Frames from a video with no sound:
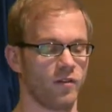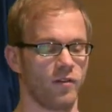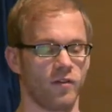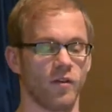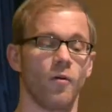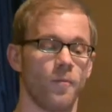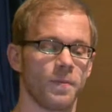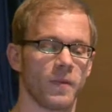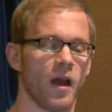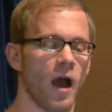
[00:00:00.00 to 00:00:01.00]
So
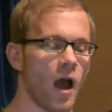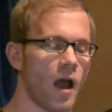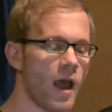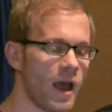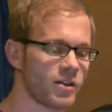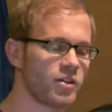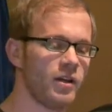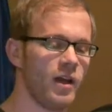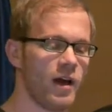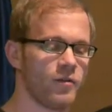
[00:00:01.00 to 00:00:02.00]

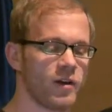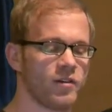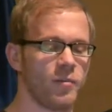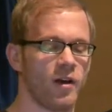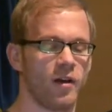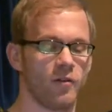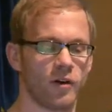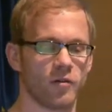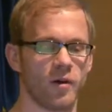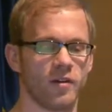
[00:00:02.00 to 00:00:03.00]
actually, I'd
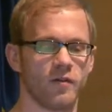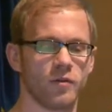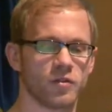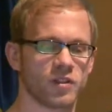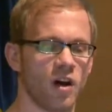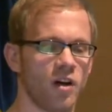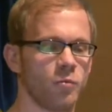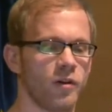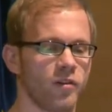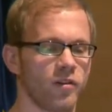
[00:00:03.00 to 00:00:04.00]
recommend if you start
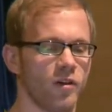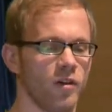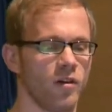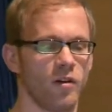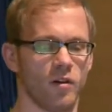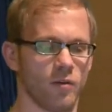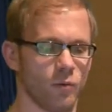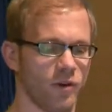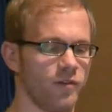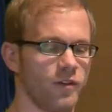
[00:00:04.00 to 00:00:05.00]
with
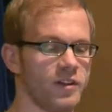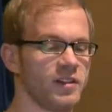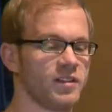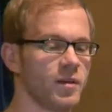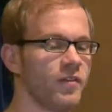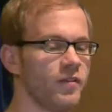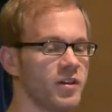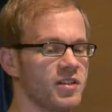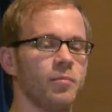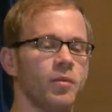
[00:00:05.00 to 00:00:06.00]
something very
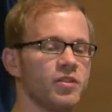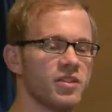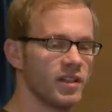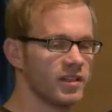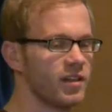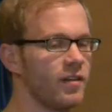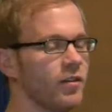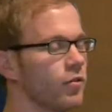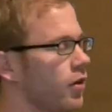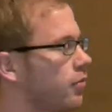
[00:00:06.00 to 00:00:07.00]
simple, just extend the
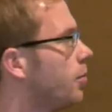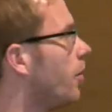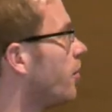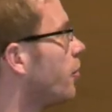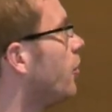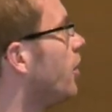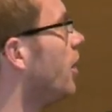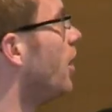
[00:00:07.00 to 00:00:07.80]
CRUD repository,